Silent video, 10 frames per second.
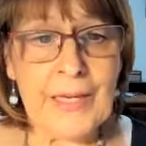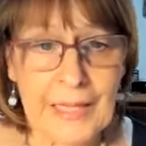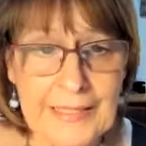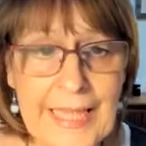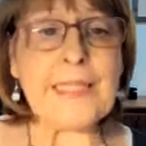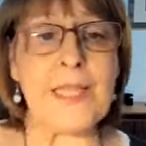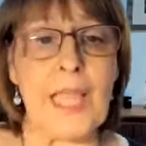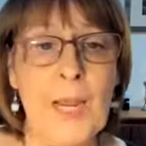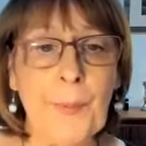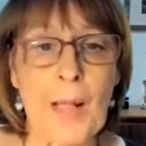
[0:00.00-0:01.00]
And yes, the
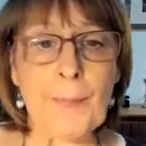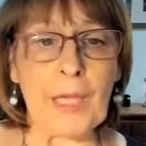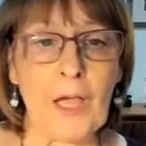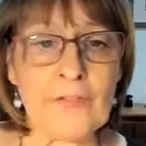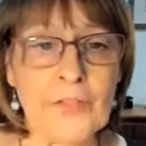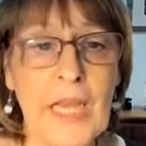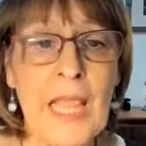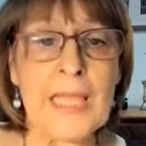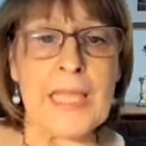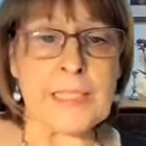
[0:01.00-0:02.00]
Abrahamic covenant
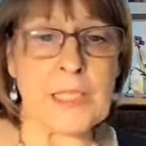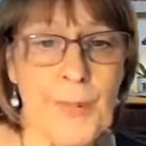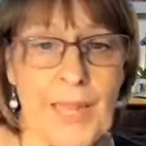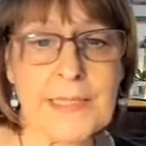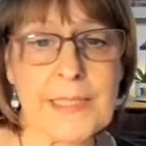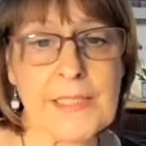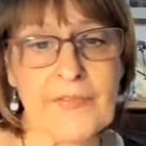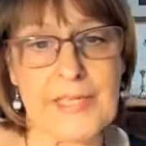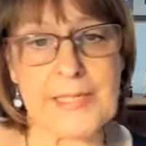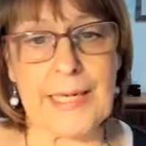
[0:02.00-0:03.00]
is the basis
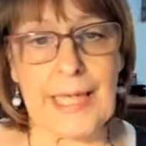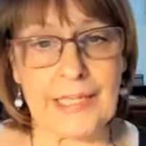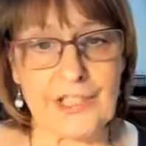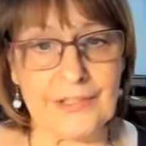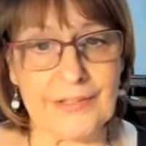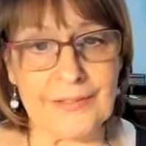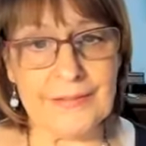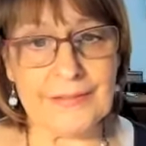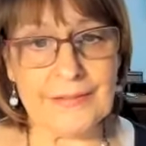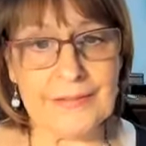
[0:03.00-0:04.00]
of this election,
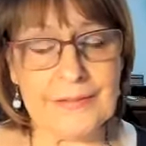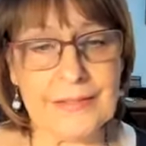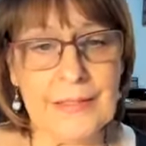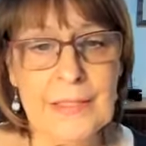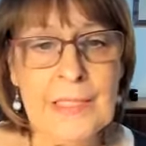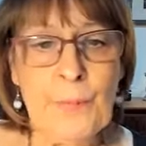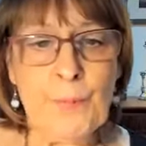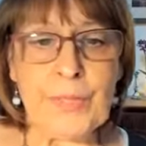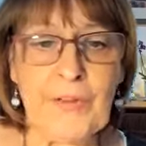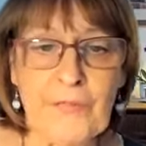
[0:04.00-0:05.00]

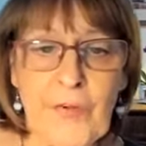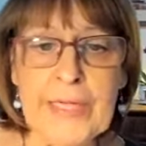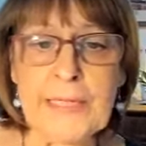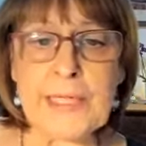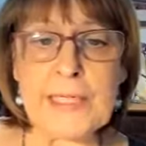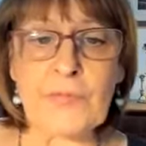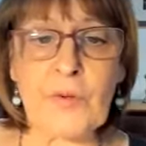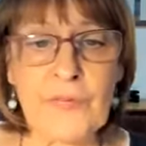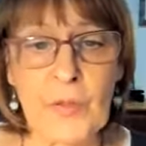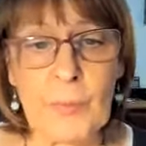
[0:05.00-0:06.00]
but it finds its
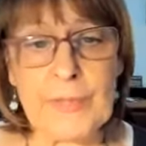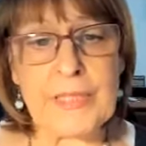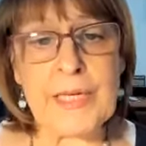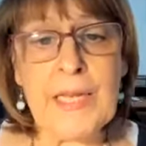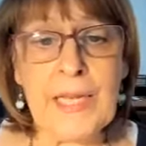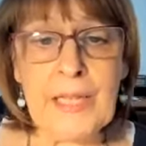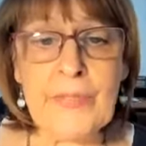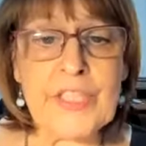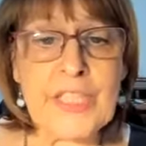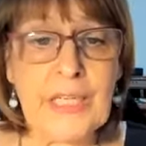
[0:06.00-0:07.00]
fulfillment
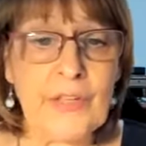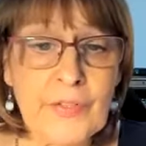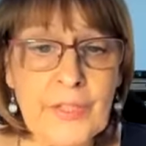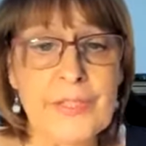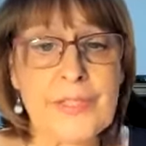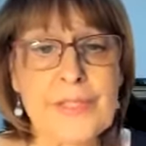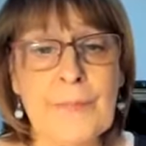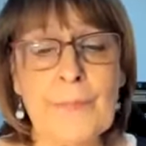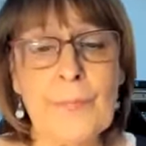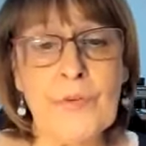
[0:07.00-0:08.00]
in the deliverance
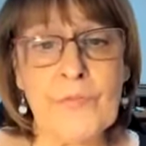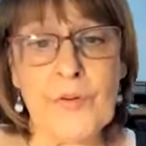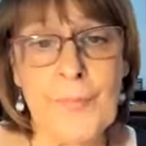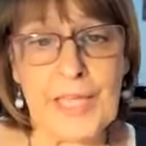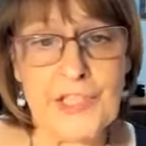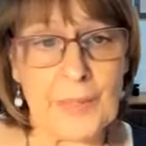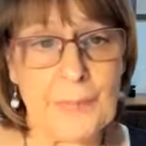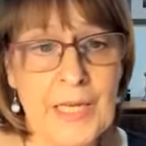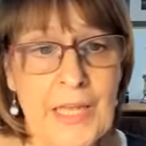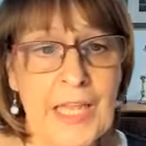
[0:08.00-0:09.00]
from
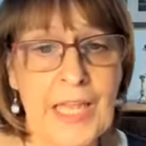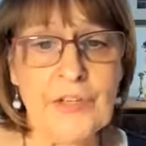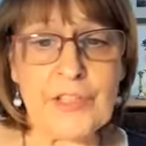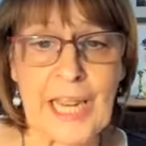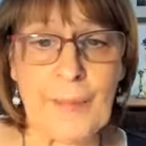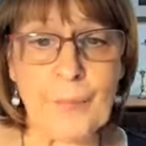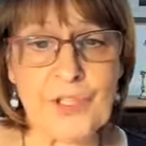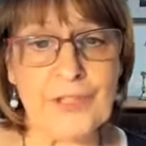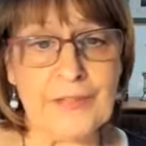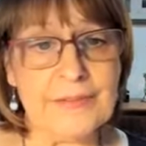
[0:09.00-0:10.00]
Egypt in
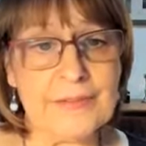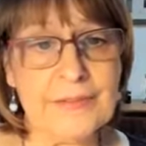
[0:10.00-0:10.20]
redemption.